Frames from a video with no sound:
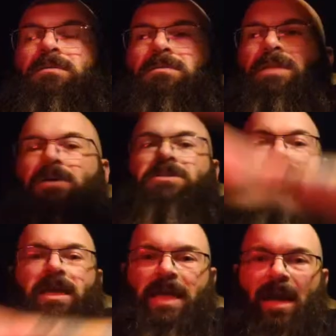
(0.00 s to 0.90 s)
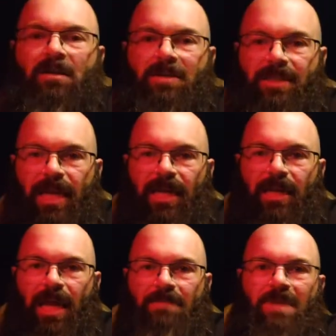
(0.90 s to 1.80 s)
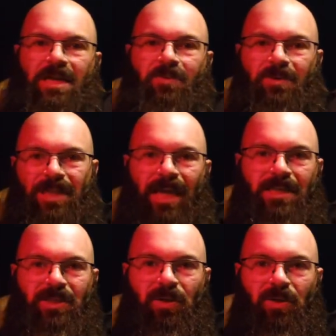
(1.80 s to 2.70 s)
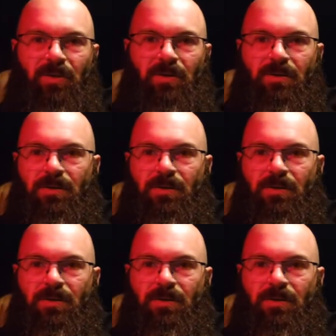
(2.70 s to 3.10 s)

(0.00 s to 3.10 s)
they'll take kerosene and mix with diesel